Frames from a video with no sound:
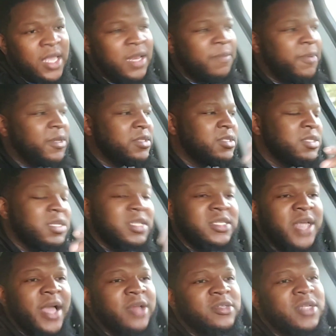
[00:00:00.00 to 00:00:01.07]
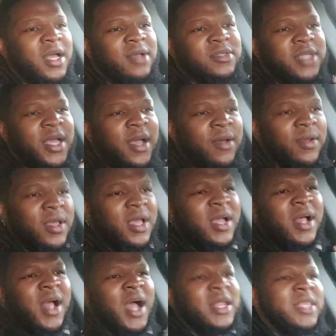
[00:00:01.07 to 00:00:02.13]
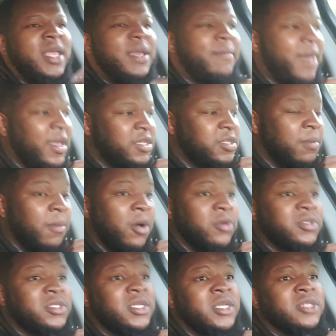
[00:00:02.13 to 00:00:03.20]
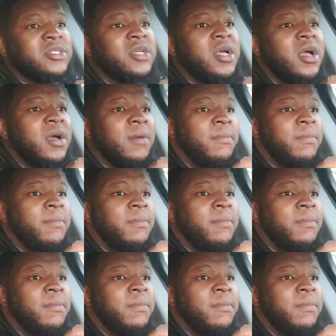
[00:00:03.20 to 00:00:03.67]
and the Pistons and the Tigers downtown, I think it makes the most sense.